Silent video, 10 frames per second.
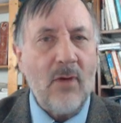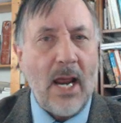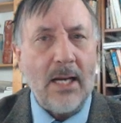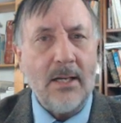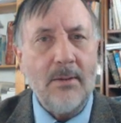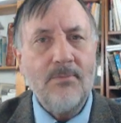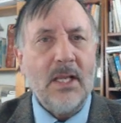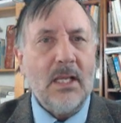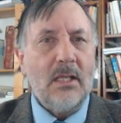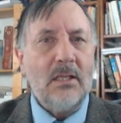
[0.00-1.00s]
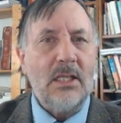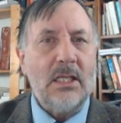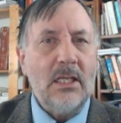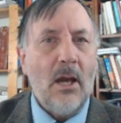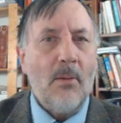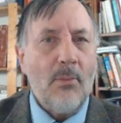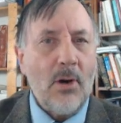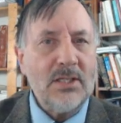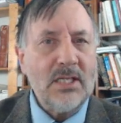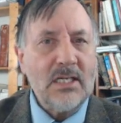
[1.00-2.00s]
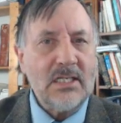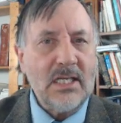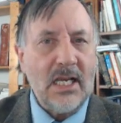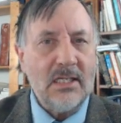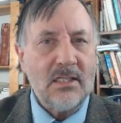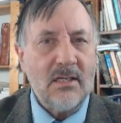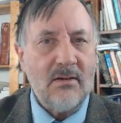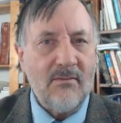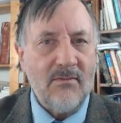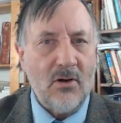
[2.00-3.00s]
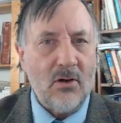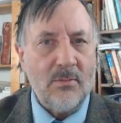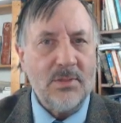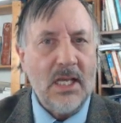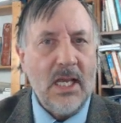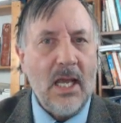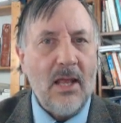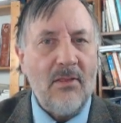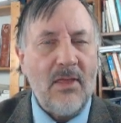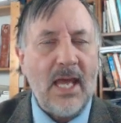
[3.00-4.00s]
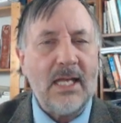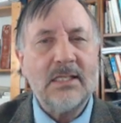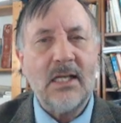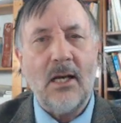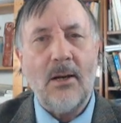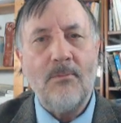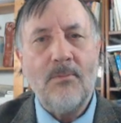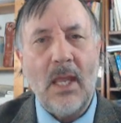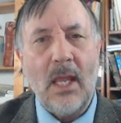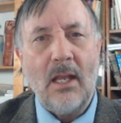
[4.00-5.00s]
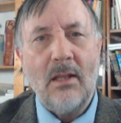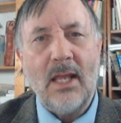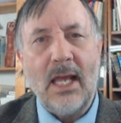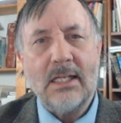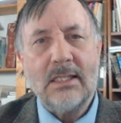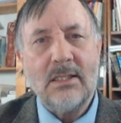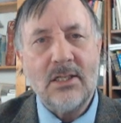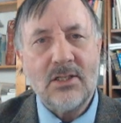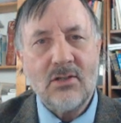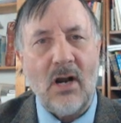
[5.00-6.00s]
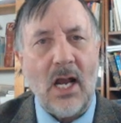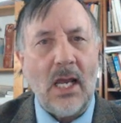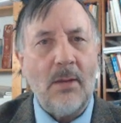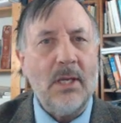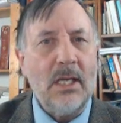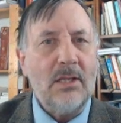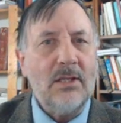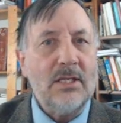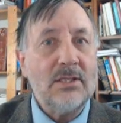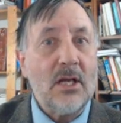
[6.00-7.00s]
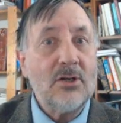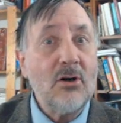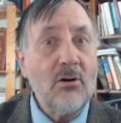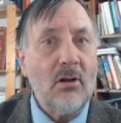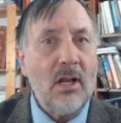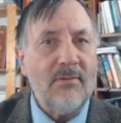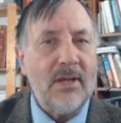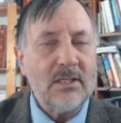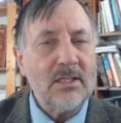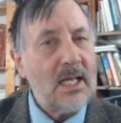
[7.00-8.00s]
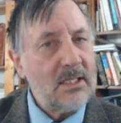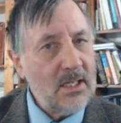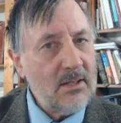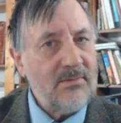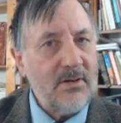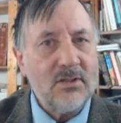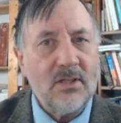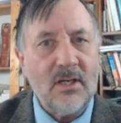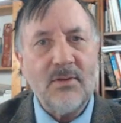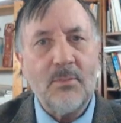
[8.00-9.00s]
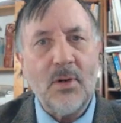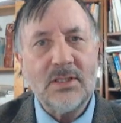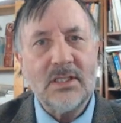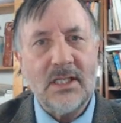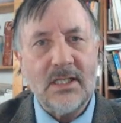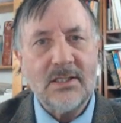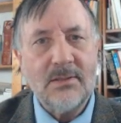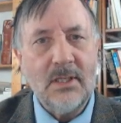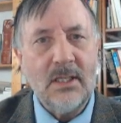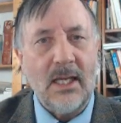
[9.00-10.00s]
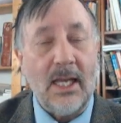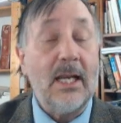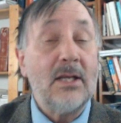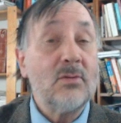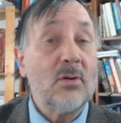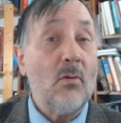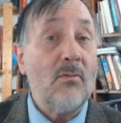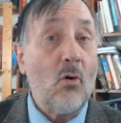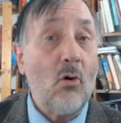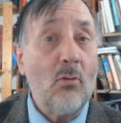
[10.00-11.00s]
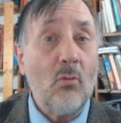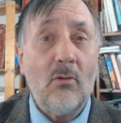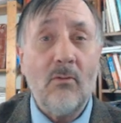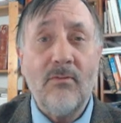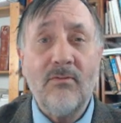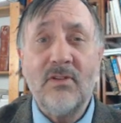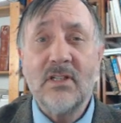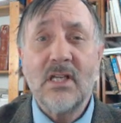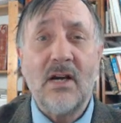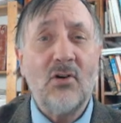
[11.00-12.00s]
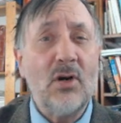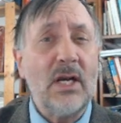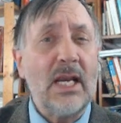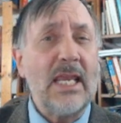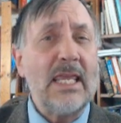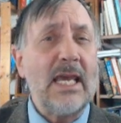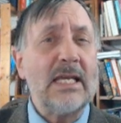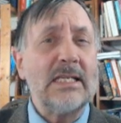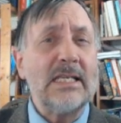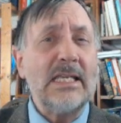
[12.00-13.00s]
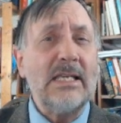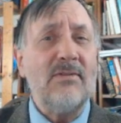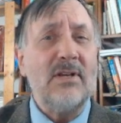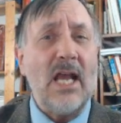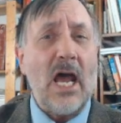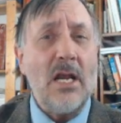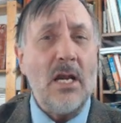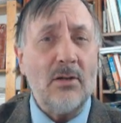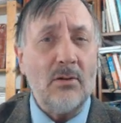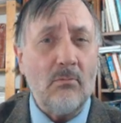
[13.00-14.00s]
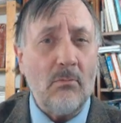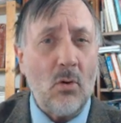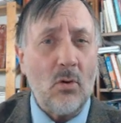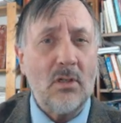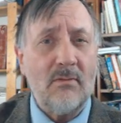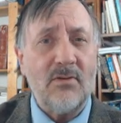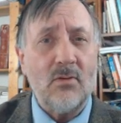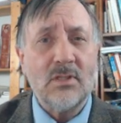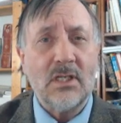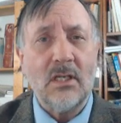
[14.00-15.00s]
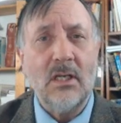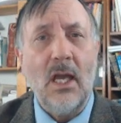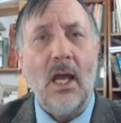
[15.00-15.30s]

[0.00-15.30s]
in red the present tense verbs that describe these eternal events, and that's another function of the present tense. And as we go forward, we'll discover yet even another more confusing